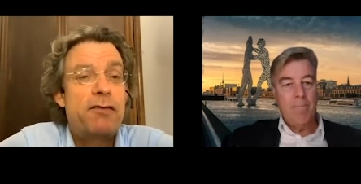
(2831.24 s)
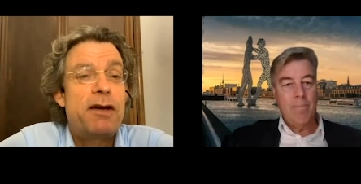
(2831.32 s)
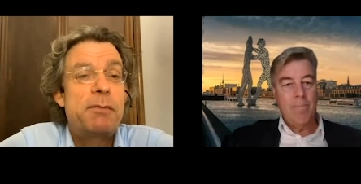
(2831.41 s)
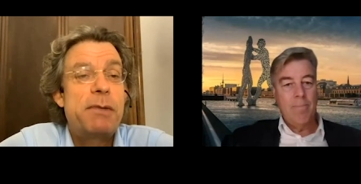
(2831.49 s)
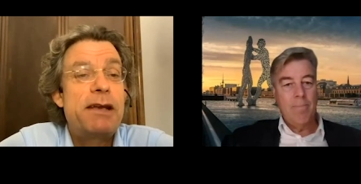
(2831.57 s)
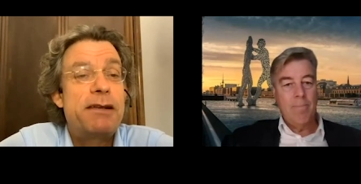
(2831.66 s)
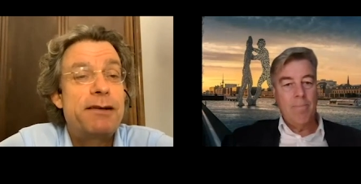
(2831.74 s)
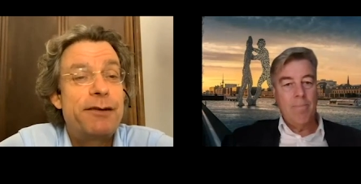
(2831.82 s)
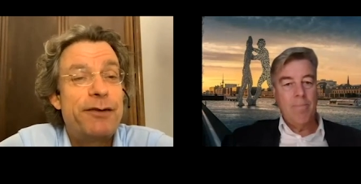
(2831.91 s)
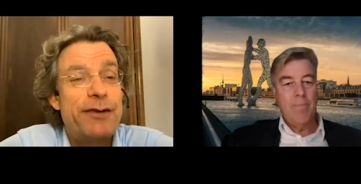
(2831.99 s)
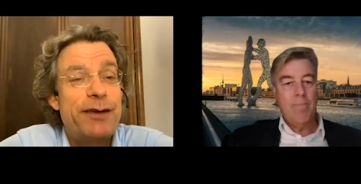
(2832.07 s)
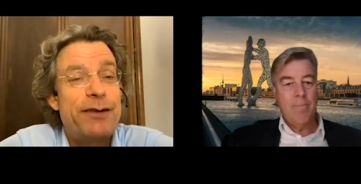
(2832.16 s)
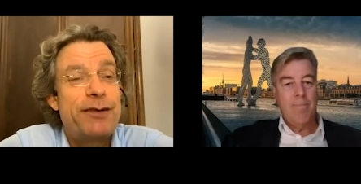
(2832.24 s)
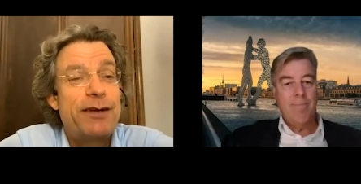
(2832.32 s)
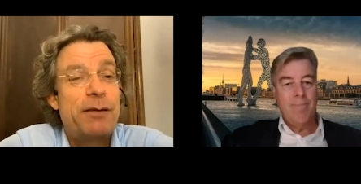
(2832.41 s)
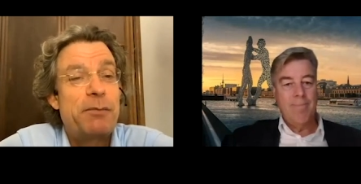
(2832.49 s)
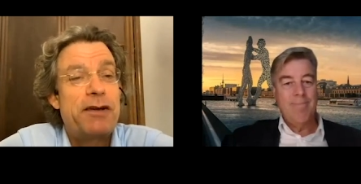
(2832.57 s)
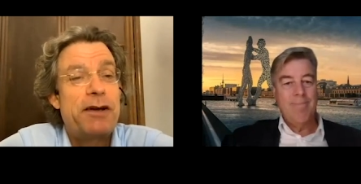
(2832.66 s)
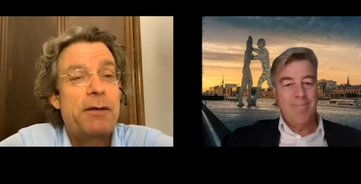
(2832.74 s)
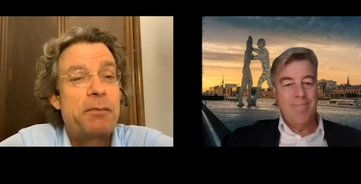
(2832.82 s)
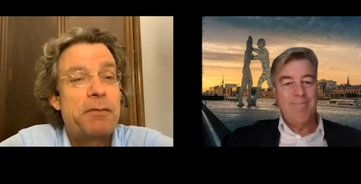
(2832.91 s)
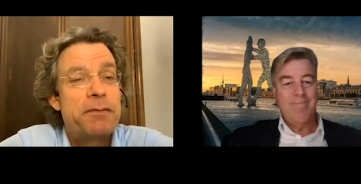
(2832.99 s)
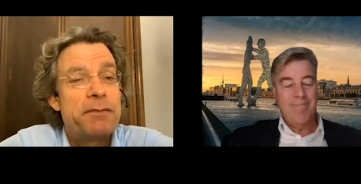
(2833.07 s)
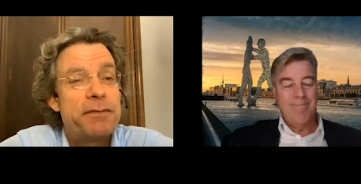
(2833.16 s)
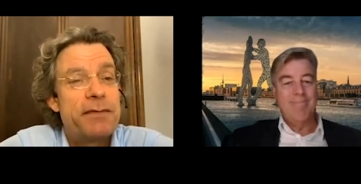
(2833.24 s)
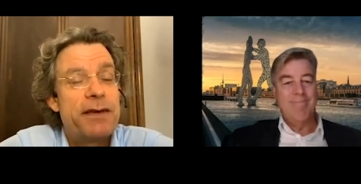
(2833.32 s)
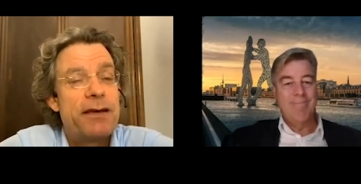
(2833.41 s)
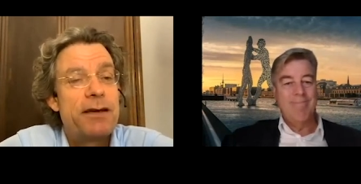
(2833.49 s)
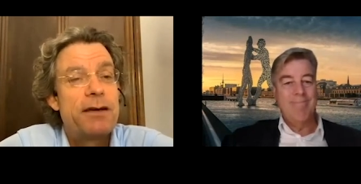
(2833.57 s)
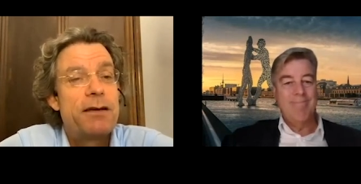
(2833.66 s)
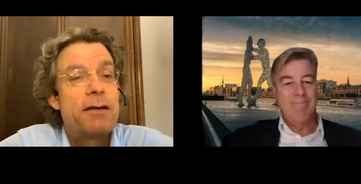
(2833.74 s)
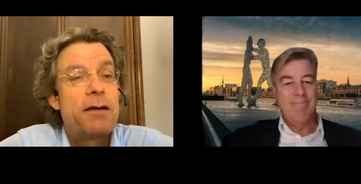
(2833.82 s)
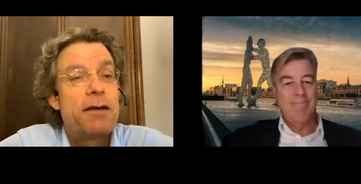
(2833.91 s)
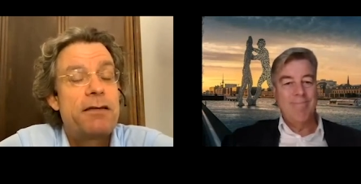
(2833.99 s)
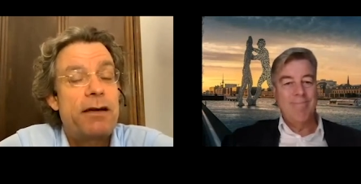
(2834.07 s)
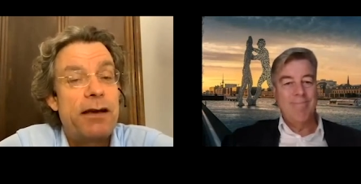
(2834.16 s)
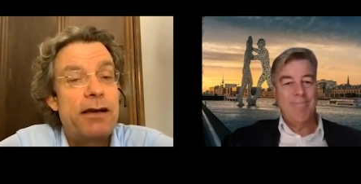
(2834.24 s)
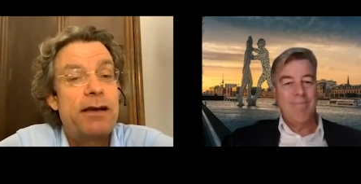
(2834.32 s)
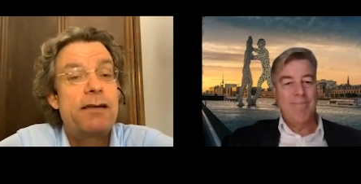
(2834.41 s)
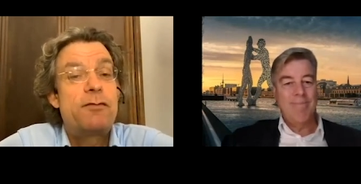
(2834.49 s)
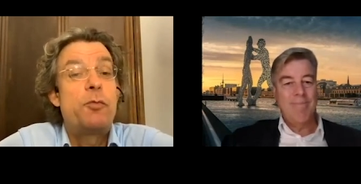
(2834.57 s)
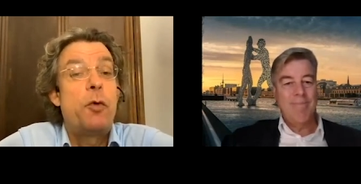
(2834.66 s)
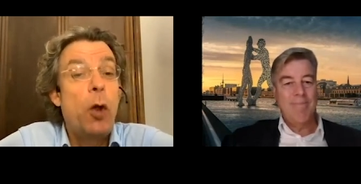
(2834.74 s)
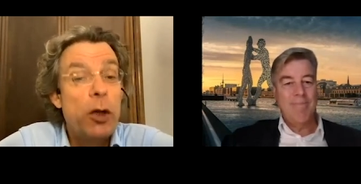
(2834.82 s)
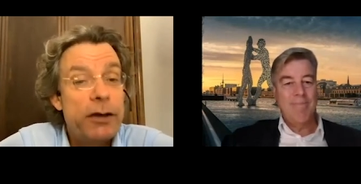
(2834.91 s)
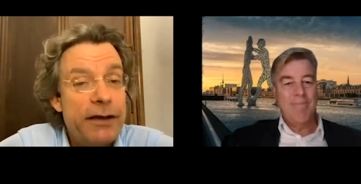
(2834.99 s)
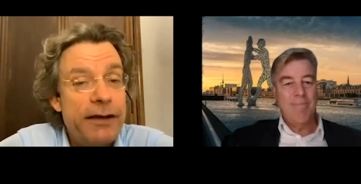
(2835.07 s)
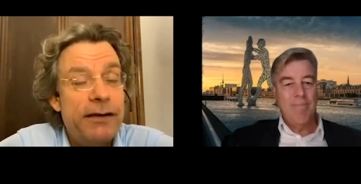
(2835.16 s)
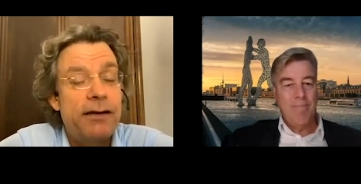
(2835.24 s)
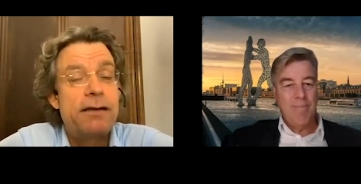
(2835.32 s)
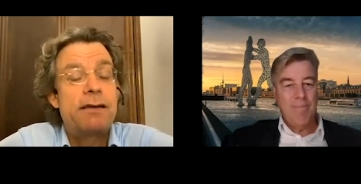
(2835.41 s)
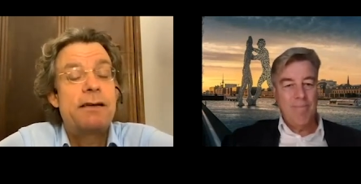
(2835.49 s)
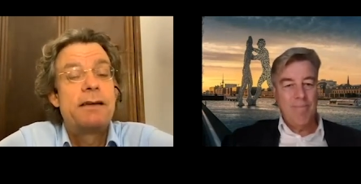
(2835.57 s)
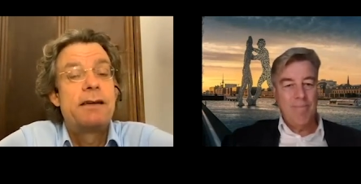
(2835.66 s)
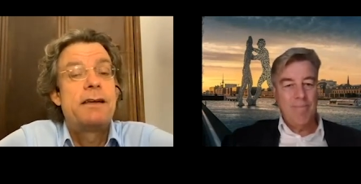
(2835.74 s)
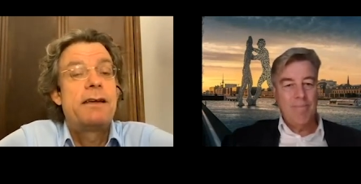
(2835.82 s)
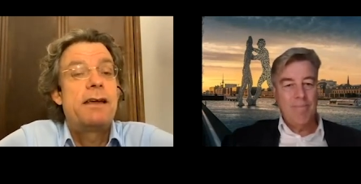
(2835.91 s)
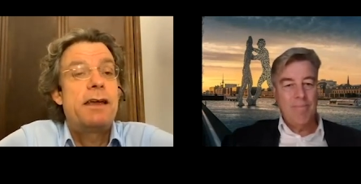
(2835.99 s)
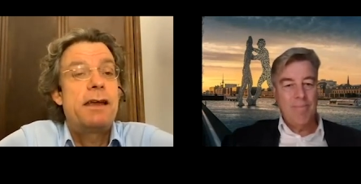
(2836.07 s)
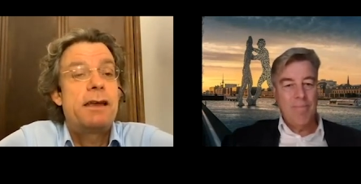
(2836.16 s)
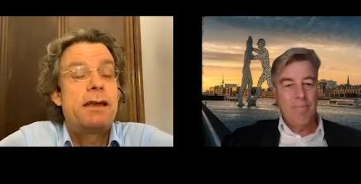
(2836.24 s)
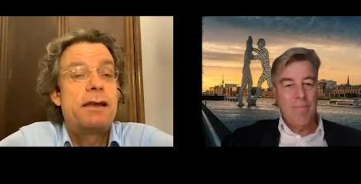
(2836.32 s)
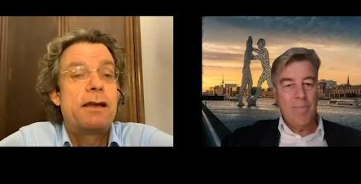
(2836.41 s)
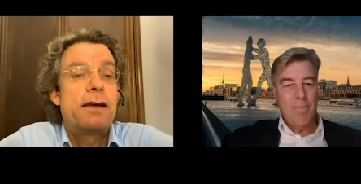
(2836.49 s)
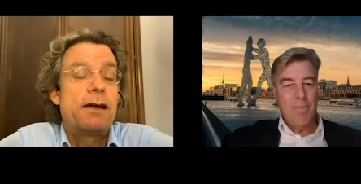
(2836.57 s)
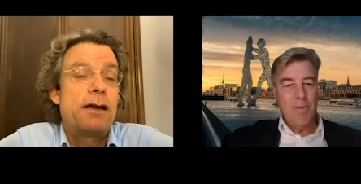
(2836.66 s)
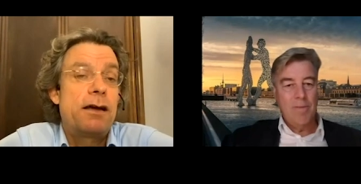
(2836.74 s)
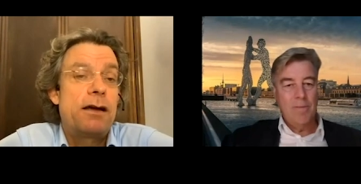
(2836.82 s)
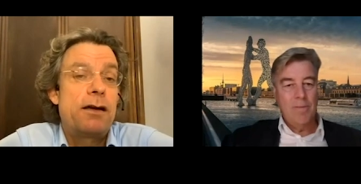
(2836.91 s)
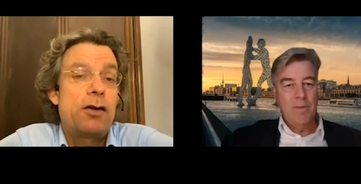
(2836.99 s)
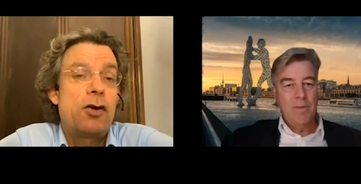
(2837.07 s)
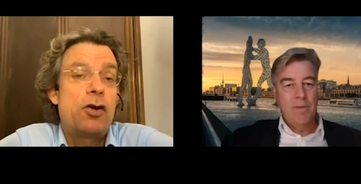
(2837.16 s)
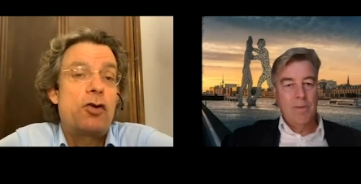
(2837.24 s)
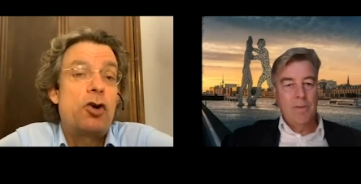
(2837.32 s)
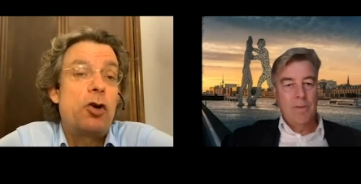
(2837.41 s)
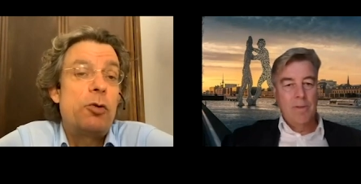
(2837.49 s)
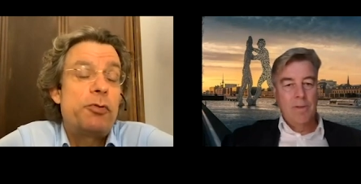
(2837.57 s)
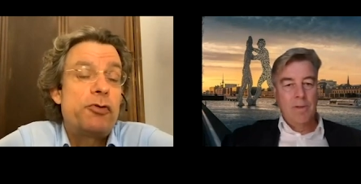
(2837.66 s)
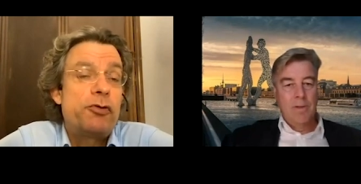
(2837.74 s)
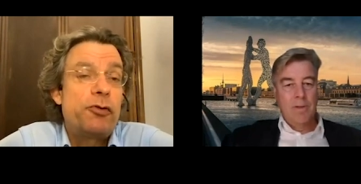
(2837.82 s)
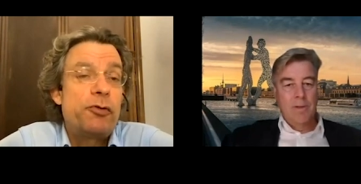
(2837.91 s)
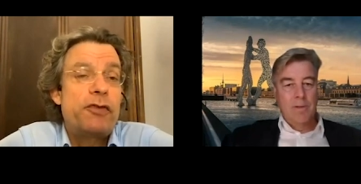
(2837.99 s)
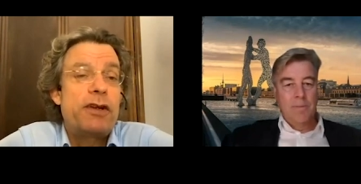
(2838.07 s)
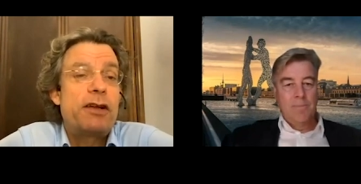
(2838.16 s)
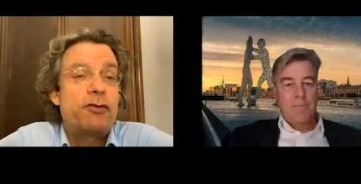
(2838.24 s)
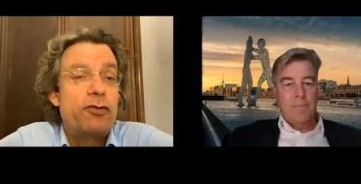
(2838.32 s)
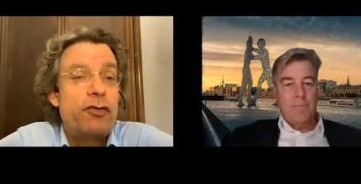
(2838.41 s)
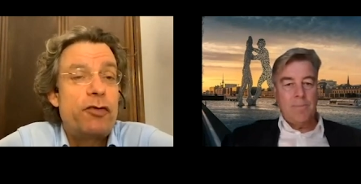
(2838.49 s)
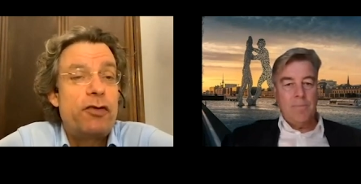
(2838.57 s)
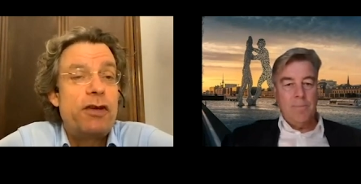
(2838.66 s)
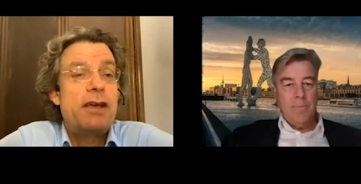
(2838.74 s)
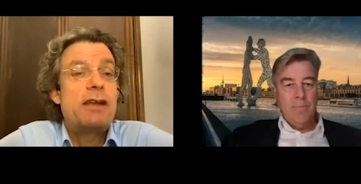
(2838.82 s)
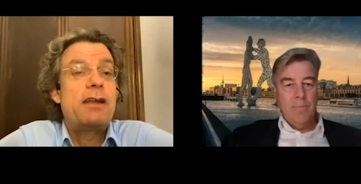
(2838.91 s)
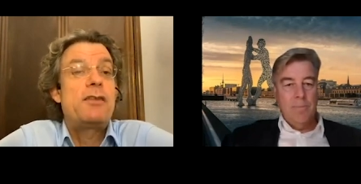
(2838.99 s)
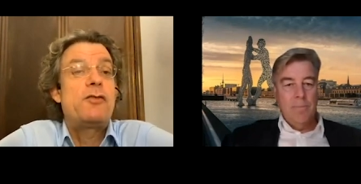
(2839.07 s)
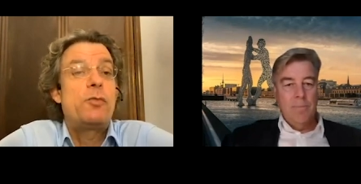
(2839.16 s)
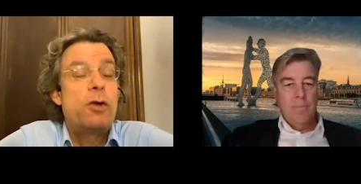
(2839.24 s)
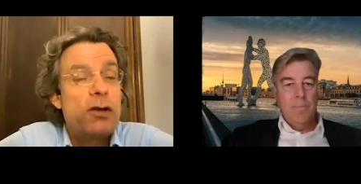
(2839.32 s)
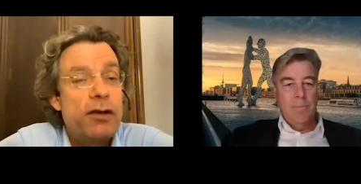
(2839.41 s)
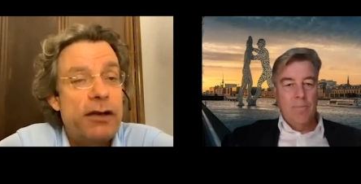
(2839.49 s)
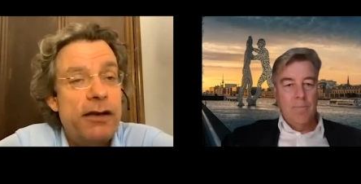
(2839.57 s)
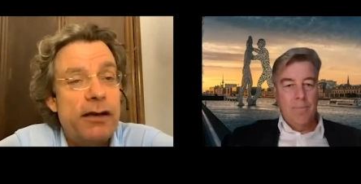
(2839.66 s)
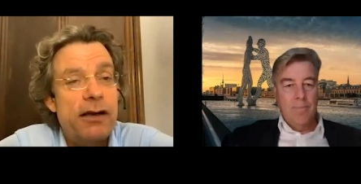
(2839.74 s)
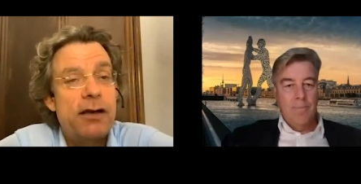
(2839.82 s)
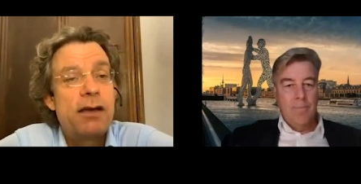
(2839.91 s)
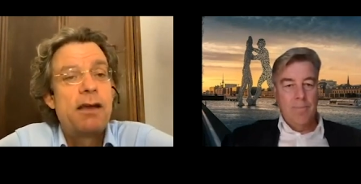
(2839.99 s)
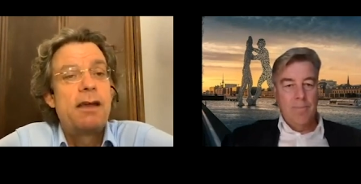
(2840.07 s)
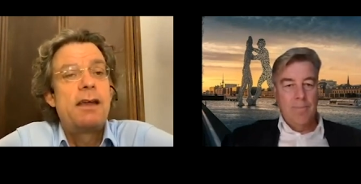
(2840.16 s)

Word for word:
Speaker 1: environmentalist at the same time. Hmm. China is world leader in uh, coal-produced electricity and it's world leader